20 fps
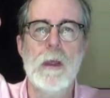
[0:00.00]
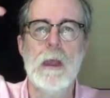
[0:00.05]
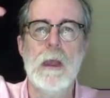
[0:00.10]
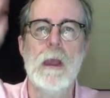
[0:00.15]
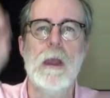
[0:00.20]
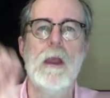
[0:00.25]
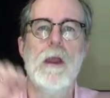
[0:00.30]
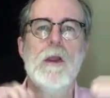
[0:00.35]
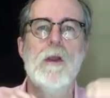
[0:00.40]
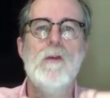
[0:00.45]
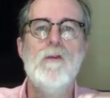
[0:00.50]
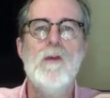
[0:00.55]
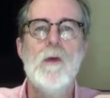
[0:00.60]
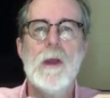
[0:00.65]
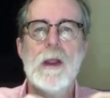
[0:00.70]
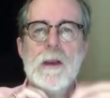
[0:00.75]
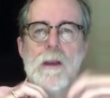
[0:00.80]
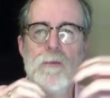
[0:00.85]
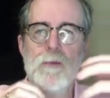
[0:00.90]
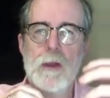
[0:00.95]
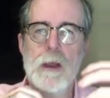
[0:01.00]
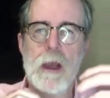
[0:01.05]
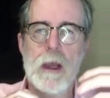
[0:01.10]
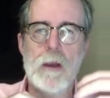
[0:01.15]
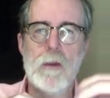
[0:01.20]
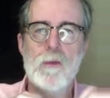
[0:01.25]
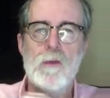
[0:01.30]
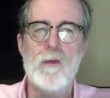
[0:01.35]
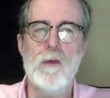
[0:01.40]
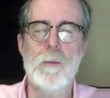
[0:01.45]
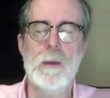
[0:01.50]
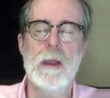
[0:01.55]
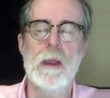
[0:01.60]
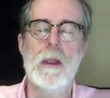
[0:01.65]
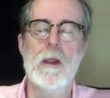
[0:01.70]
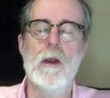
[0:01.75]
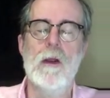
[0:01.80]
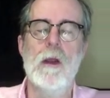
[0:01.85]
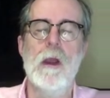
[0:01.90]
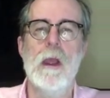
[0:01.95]
You're doing a different kind of zooming
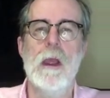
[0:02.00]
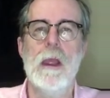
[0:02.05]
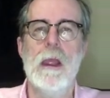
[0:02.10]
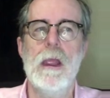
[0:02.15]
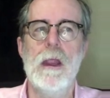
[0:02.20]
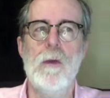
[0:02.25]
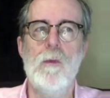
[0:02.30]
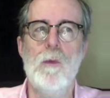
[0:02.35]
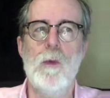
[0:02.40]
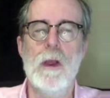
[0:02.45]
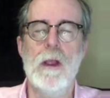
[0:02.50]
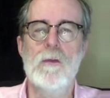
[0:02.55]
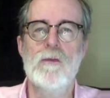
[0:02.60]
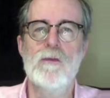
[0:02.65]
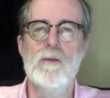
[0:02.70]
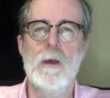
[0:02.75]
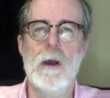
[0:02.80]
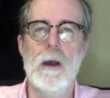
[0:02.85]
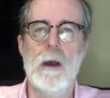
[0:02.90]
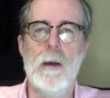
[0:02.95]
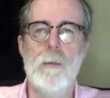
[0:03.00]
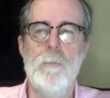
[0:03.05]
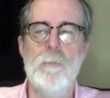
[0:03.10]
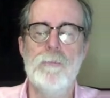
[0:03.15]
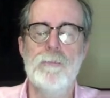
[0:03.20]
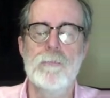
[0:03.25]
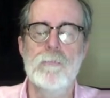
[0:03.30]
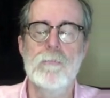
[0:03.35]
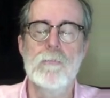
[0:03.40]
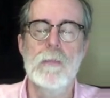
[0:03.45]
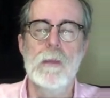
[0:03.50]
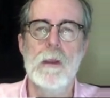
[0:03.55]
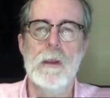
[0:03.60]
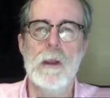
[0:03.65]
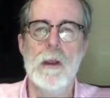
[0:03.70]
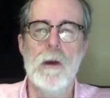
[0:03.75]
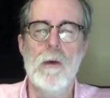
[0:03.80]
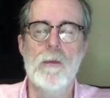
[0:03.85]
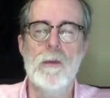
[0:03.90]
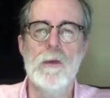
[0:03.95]
here in which
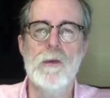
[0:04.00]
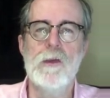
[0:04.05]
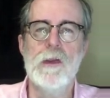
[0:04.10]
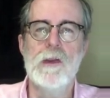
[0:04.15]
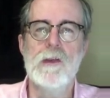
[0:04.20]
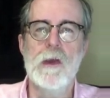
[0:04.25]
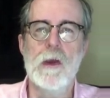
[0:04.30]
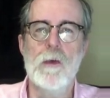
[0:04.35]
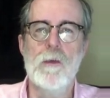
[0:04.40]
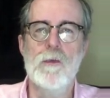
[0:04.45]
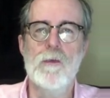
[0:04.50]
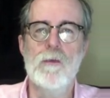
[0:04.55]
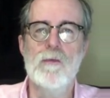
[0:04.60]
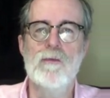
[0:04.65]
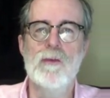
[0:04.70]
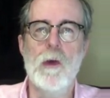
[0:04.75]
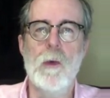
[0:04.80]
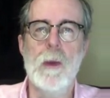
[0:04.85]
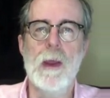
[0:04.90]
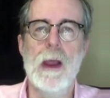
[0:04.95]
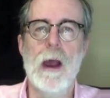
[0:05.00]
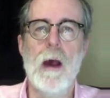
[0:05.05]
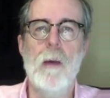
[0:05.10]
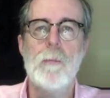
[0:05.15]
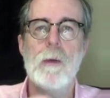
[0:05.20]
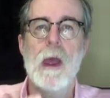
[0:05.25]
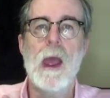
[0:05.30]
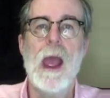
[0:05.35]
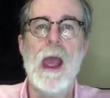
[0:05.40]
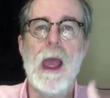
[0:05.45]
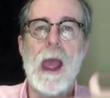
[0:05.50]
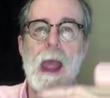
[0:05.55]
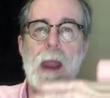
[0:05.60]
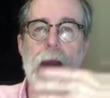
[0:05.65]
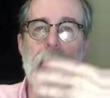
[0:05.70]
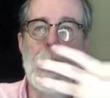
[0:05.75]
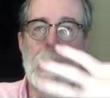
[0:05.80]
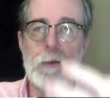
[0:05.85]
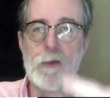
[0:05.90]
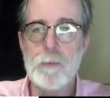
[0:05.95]
the details are showing up, and
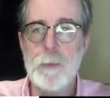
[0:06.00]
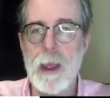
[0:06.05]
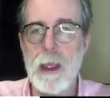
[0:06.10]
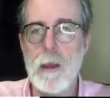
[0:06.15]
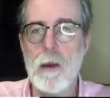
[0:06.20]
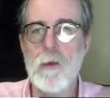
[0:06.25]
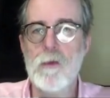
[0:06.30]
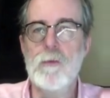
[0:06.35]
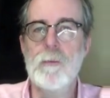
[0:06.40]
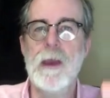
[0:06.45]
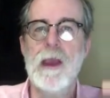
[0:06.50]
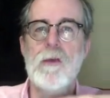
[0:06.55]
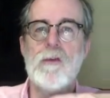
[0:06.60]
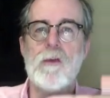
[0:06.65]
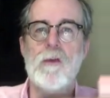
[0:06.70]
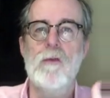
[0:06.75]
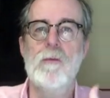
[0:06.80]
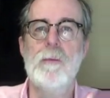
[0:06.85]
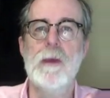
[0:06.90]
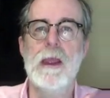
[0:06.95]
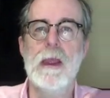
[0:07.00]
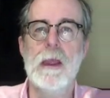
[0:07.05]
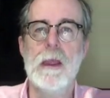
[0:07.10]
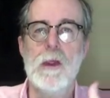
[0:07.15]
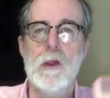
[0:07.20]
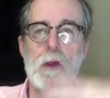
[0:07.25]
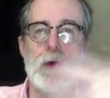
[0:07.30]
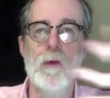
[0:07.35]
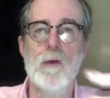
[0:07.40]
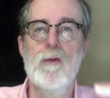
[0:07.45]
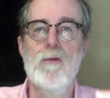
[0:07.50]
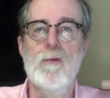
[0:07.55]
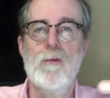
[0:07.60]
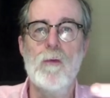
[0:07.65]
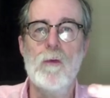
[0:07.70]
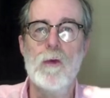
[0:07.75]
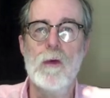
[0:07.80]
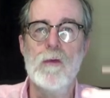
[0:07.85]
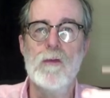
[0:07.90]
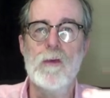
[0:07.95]
space is being used
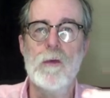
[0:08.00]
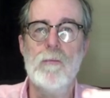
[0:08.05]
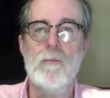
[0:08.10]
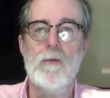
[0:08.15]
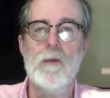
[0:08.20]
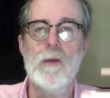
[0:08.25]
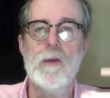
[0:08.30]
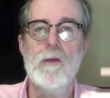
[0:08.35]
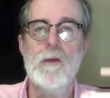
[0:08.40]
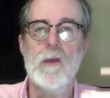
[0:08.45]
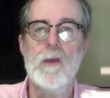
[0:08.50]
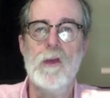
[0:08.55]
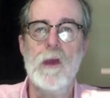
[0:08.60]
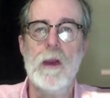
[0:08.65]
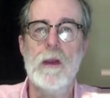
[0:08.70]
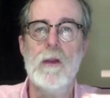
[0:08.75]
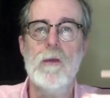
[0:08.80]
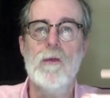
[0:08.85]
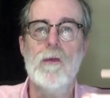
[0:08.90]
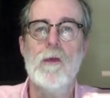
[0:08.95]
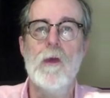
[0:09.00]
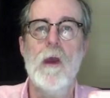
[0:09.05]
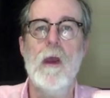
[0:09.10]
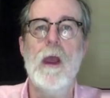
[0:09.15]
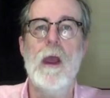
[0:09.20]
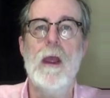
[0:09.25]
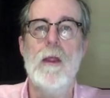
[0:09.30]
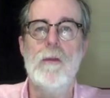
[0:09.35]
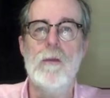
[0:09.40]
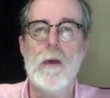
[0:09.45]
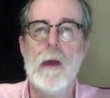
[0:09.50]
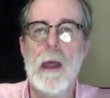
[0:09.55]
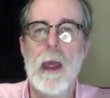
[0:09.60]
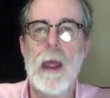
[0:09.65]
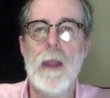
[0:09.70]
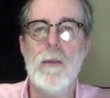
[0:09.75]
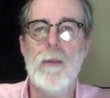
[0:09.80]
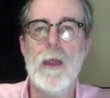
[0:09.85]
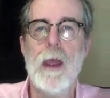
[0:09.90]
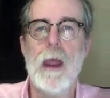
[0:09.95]
for some descendants,
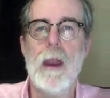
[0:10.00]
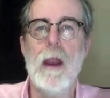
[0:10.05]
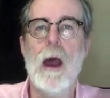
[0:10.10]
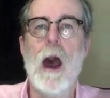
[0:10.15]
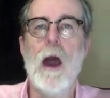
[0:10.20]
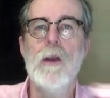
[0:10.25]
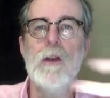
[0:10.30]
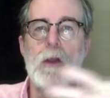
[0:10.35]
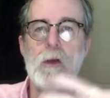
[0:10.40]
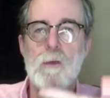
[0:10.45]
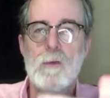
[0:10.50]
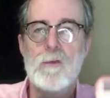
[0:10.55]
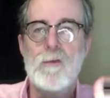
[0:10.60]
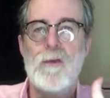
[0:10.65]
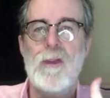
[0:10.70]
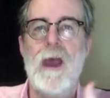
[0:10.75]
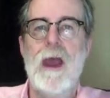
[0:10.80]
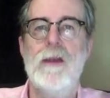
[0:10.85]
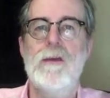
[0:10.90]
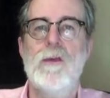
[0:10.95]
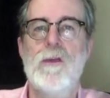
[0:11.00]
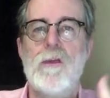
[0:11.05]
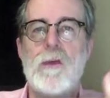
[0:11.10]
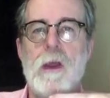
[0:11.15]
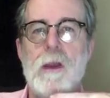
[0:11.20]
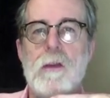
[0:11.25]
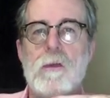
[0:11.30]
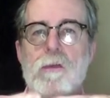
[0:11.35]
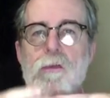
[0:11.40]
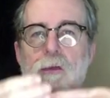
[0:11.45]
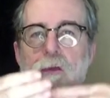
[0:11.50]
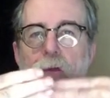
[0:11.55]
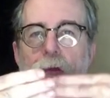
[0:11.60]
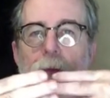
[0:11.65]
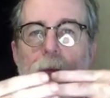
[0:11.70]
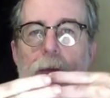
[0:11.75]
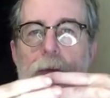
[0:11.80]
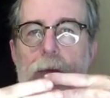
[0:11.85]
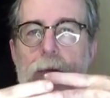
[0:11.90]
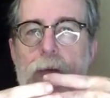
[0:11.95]
and then unused for that descendants
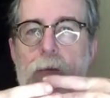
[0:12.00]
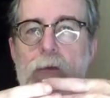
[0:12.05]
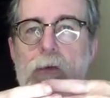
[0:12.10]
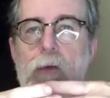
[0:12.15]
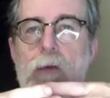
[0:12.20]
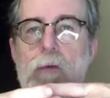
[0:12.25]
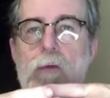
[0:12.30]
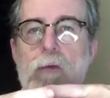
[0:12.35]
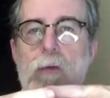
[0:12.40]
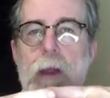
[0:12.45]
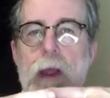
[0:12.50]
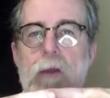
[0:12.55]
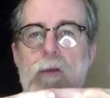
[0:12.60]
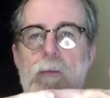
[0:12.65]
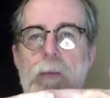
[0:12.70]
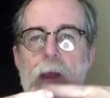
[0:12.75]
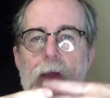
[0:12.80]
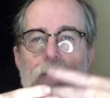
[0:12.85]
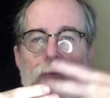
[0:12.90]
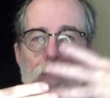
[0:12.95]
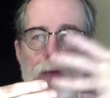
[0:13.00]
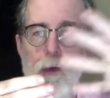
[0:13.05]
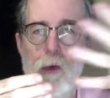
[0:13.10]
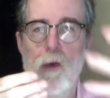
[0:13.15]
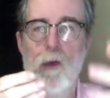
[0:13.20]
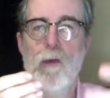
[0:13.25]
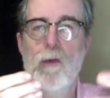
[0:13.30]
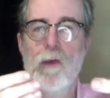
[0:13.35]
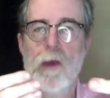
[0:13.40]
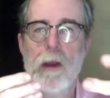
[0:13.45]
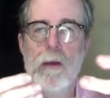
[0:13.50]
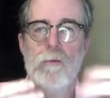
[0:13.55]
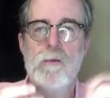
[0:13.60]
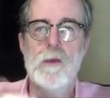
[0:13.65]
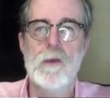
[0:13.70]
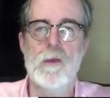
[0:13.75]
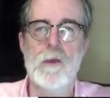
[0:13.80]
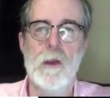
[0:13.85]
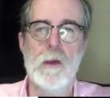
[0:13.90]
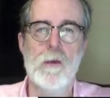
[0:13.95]
to create space for a new set of
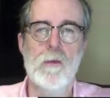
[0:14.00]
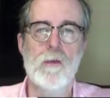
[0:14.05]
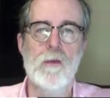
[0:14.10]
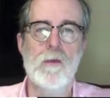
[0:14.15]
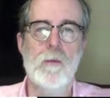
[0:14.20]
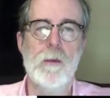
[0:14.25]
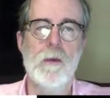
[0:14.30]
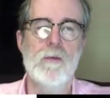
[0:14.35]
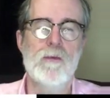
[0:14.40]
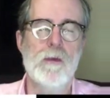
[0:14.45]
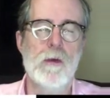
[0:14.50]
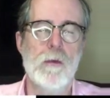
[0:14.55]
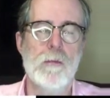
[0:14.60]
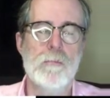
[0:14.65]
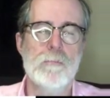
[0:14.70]
descendants to be shown.